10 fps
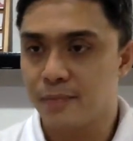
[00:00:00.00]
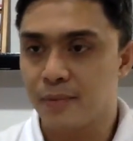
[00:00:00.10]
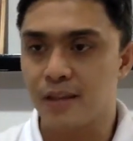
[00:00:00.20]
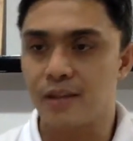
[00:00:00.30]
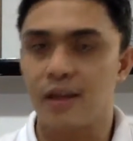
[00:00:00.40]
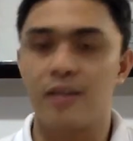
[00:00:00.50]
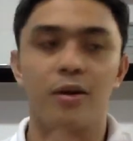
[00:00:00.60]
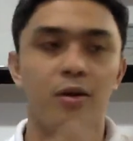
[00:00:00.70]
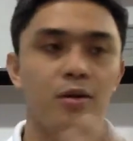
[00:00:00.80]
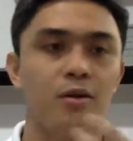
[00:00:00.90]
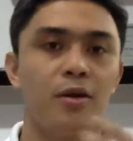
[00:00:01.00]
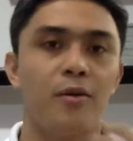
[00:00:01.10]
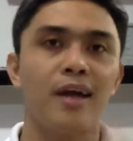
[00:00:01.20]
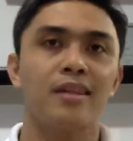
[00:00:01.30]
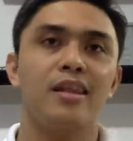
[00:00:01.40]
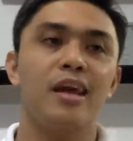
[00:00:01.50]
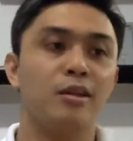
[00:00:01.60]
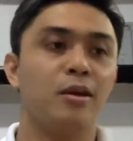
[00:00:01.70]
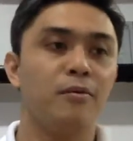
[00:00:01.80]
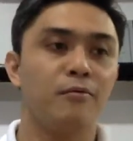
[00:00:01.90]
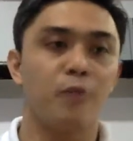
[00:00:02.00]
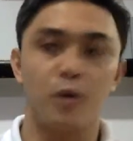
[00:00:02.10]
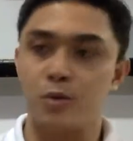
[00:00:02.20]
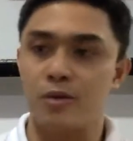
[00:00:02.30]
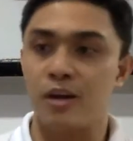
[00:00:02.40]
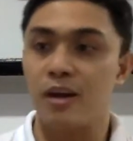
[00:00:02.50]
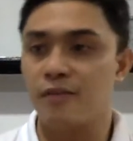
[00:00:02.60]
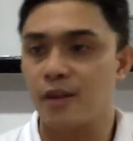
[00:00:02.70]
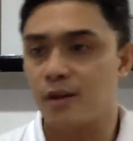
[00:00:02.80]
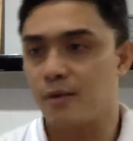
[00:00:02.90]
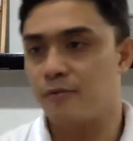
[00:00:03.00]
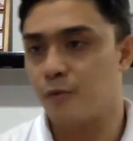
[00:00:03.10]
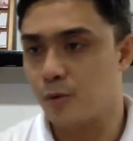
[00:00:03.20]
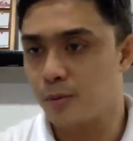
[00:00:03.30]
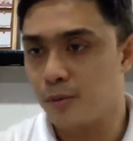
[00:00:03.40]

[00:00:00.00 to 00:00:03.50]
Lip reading: and the right income for you, enough income for you.